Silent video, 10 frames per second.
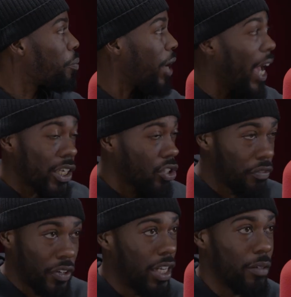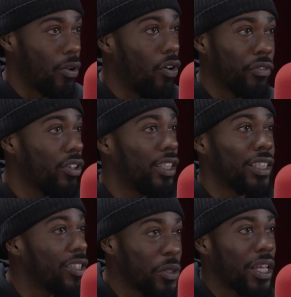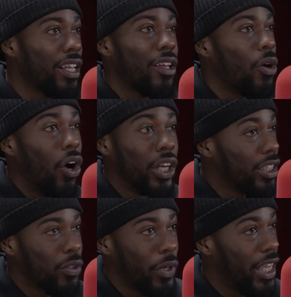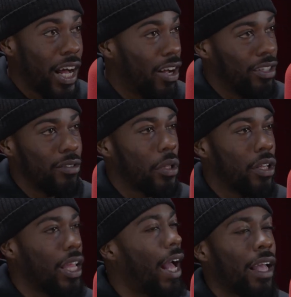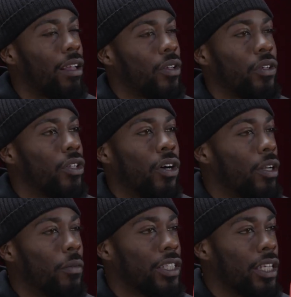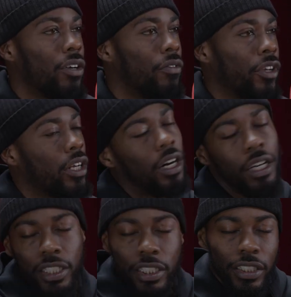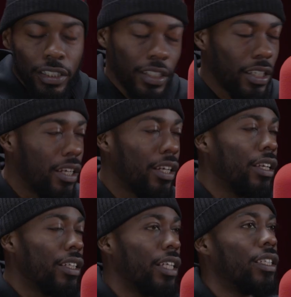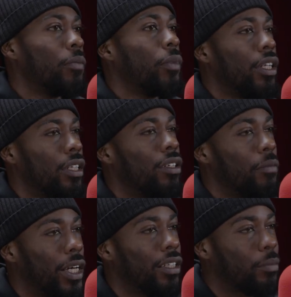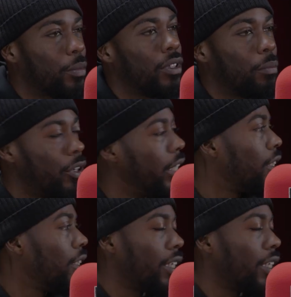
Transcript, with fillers: petrified, bro. It thinks it's... on its way out, like, you know them ones, they don't think, ah, oh, they're just, they're just banning on my poison